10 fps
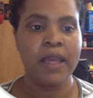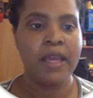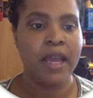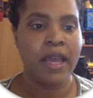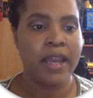
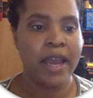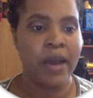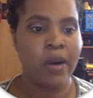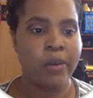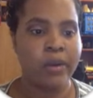And
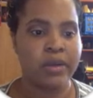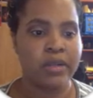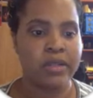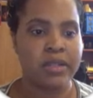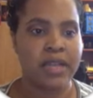now I will go to
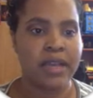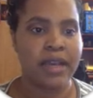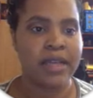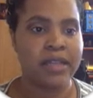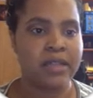
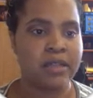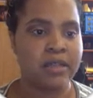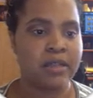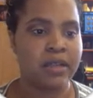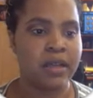Stat,
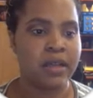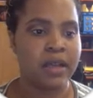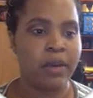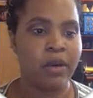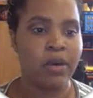
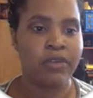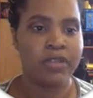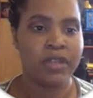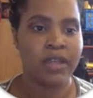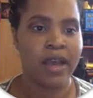arrow over
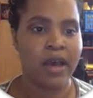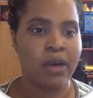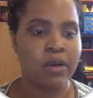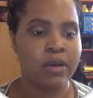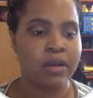to
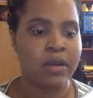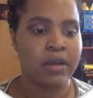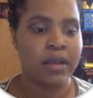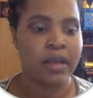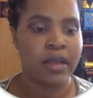Calc,
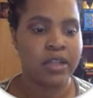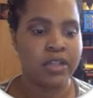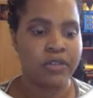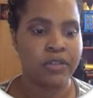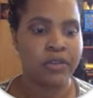
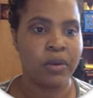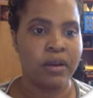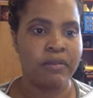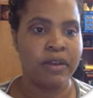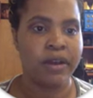enter for
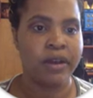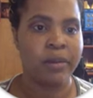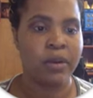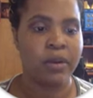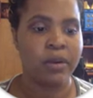one
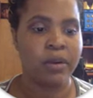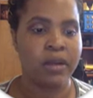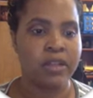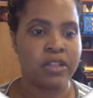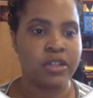variable,
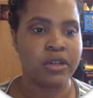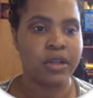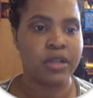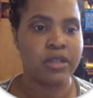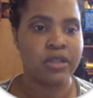enter,
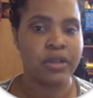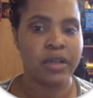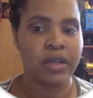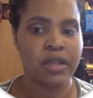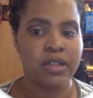enter,
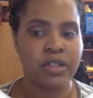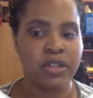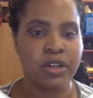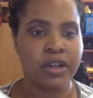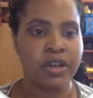
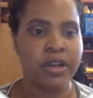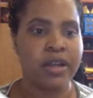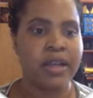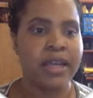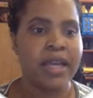enter.
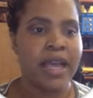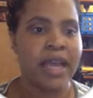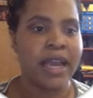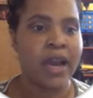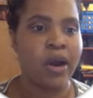And
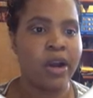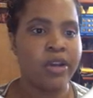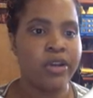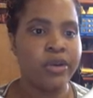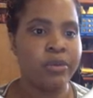now our
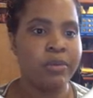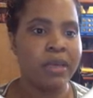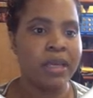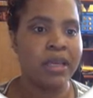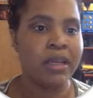new
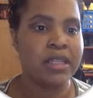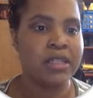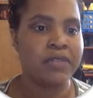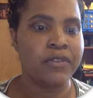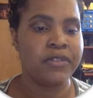mean
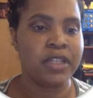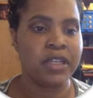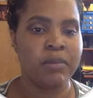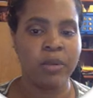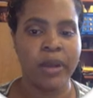is
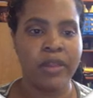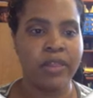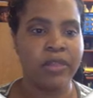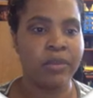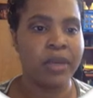
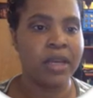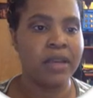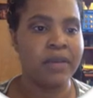15.3.